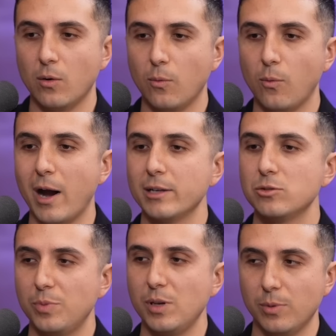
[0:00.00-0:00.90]
why
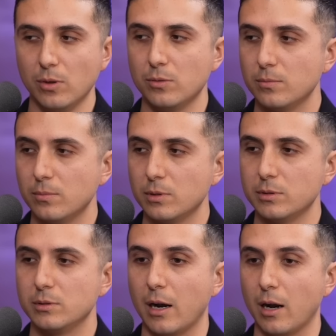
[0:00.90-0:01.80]
do people
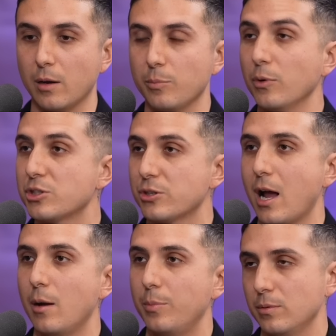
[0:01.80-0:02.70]
that are
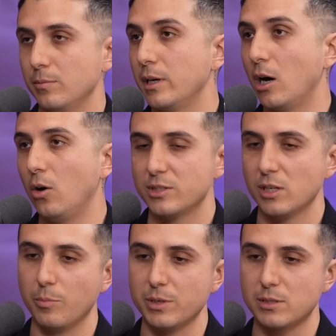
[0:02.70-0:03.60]
bootstrap in a
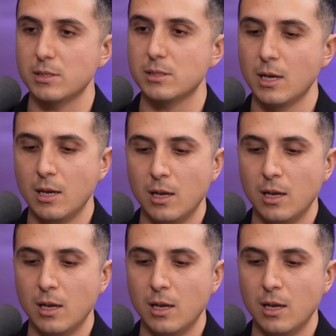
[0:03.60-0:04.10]
wholesale business